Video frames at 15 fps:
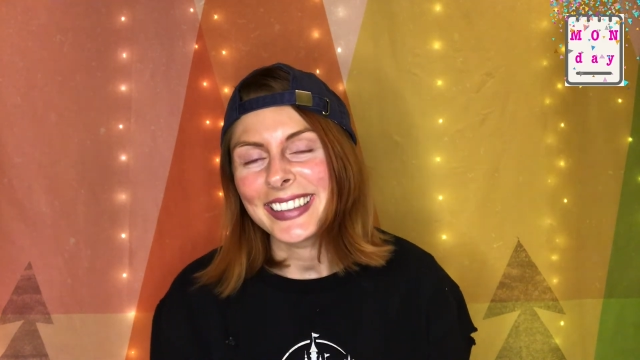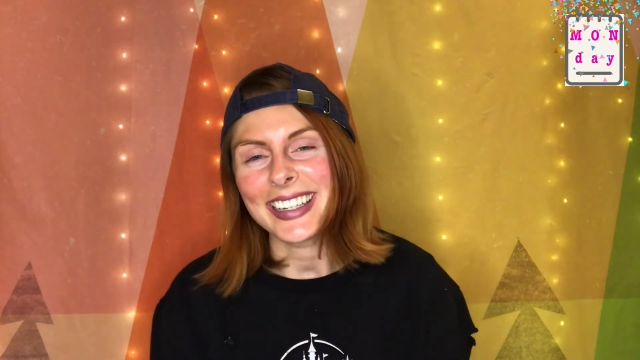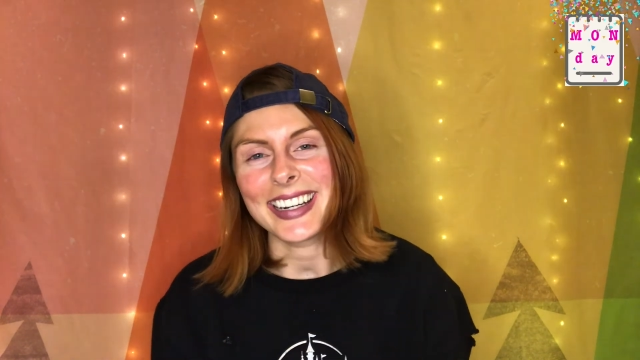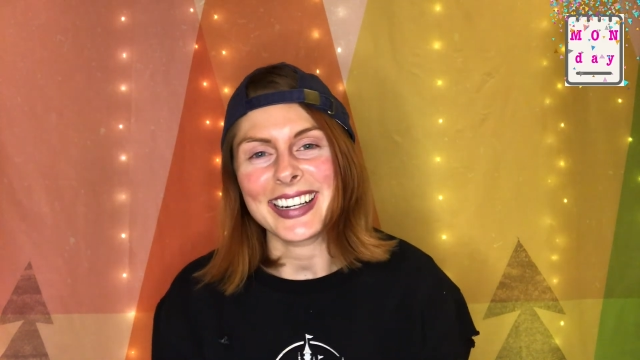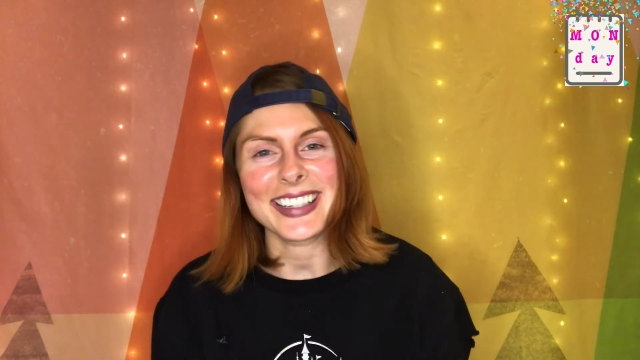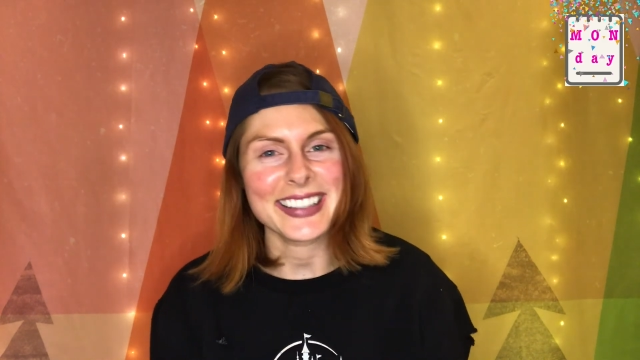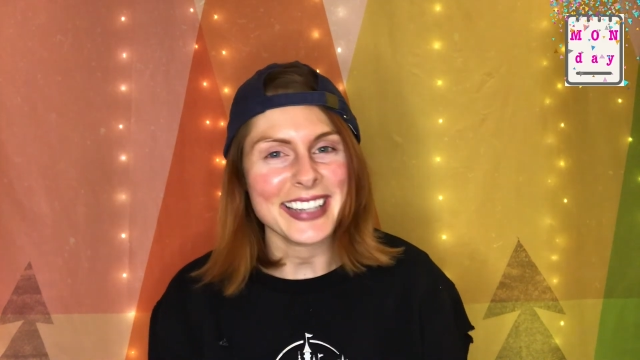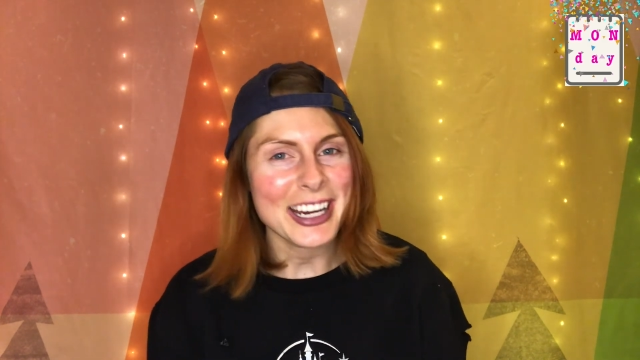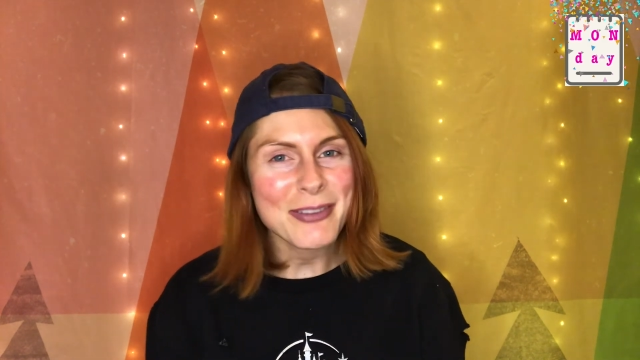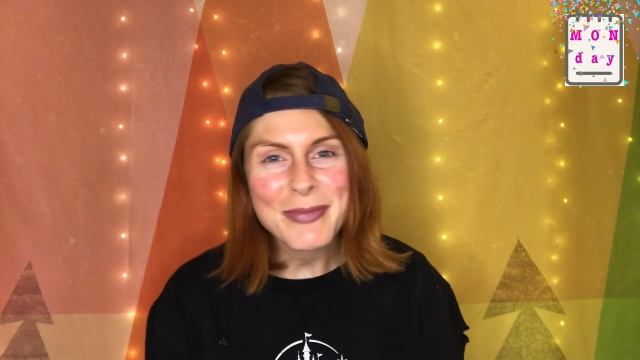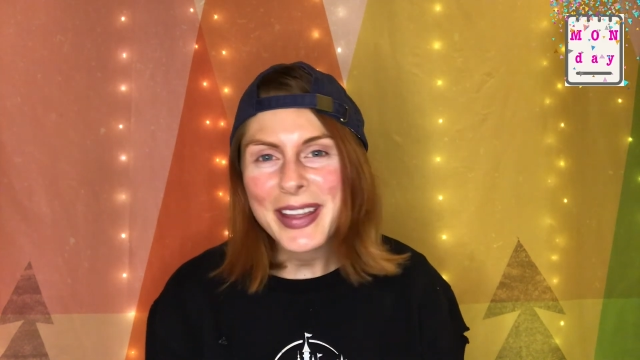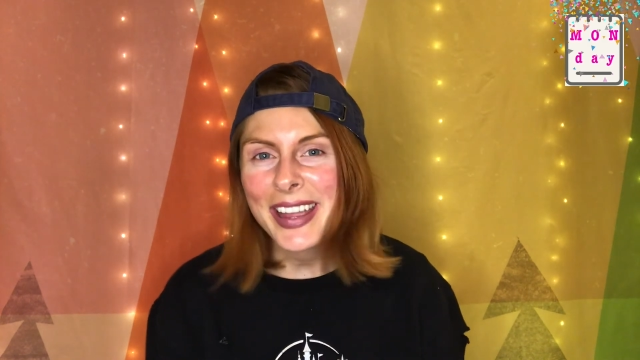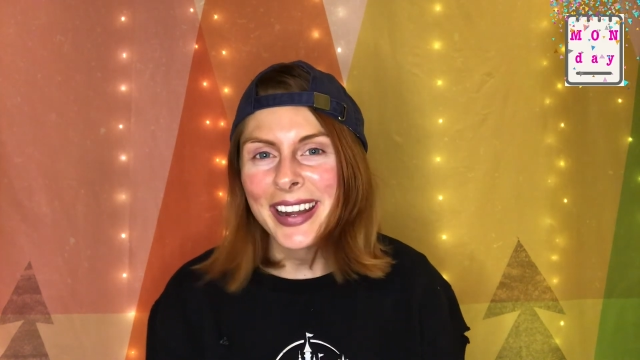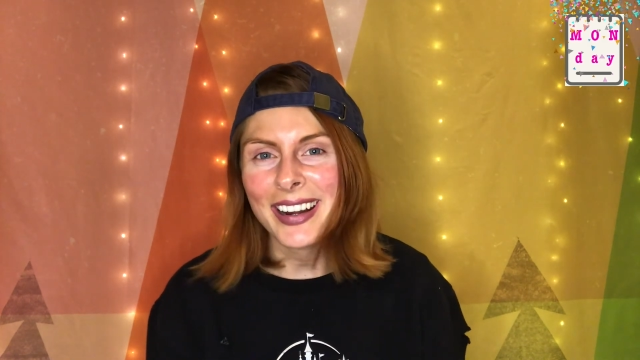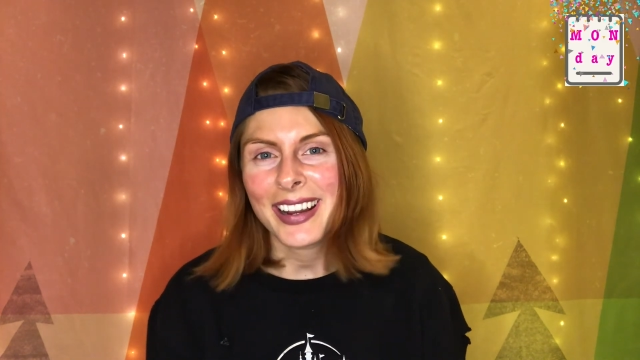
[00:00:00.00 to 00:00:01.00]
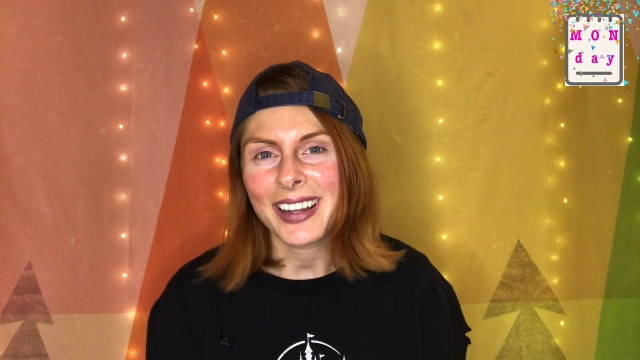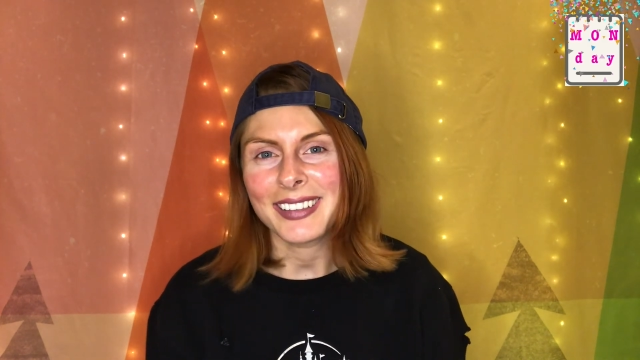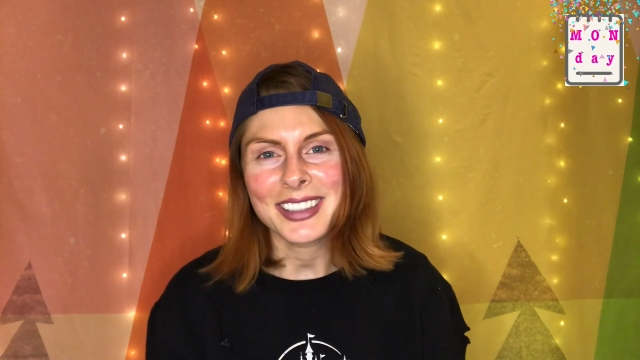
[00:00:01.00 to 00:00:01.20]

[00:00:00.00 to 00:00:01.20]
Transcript: and excitement.